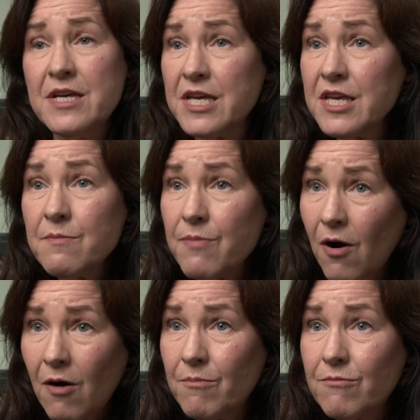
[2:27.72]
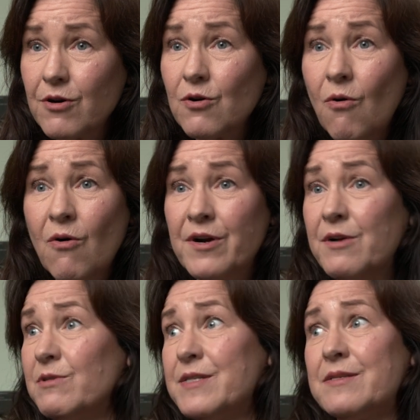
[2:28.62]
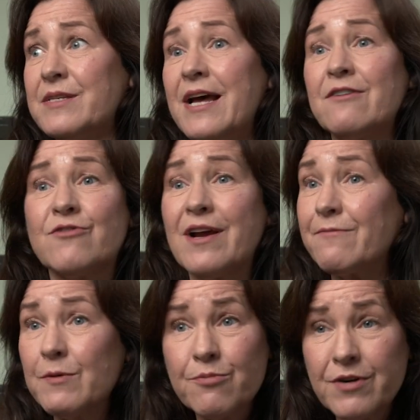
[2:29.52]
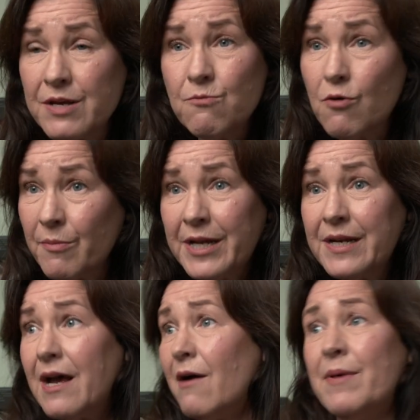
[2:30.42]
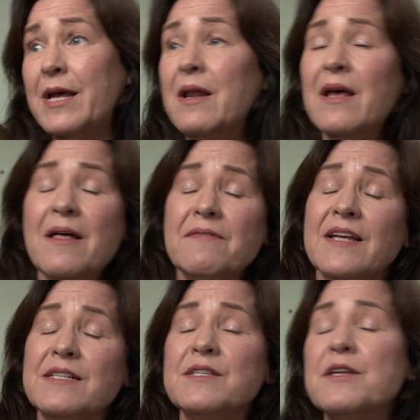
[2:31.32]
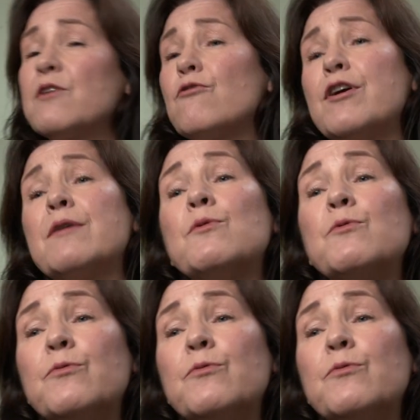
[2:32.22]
Iggy Pop recorded. It was the soundtrack for Pretty Woman. I mean, that's an incredible